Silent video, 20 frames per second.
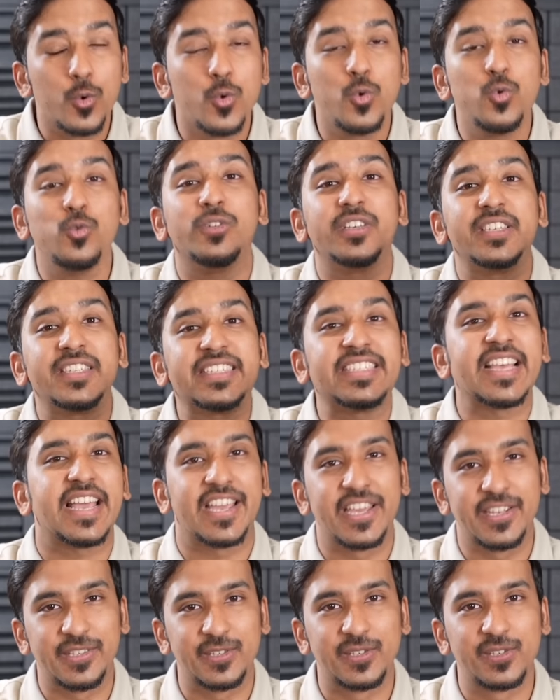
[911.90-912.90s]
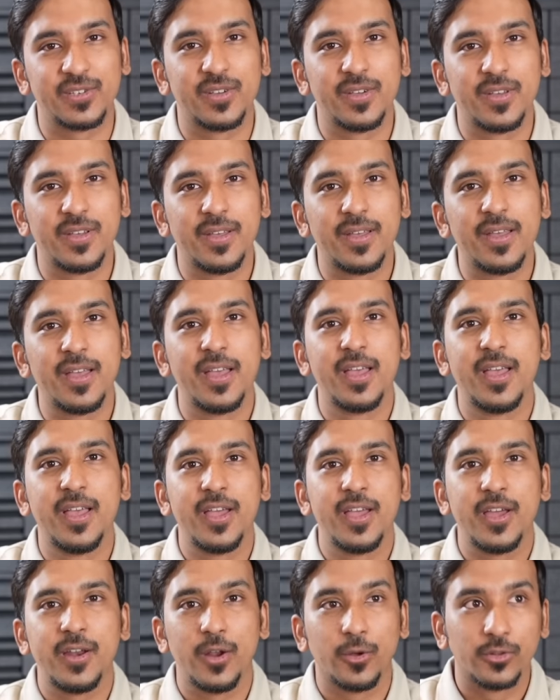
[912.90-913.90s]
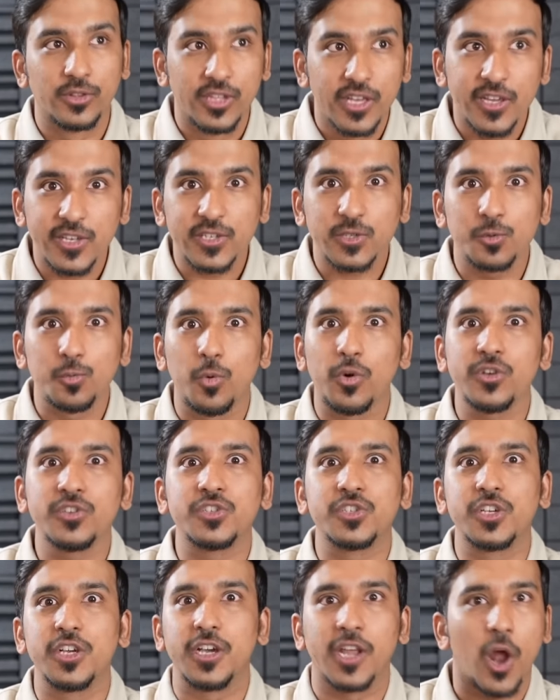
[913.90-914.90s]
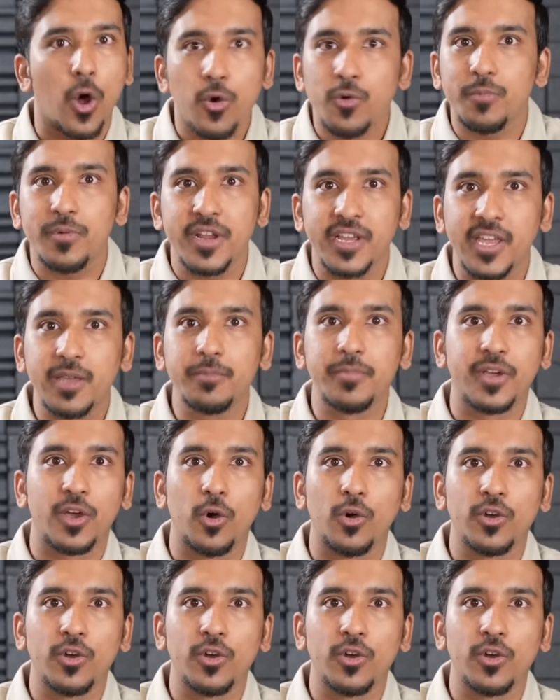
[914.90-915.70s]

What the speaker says: 2 seconds. Now this was groundbreaking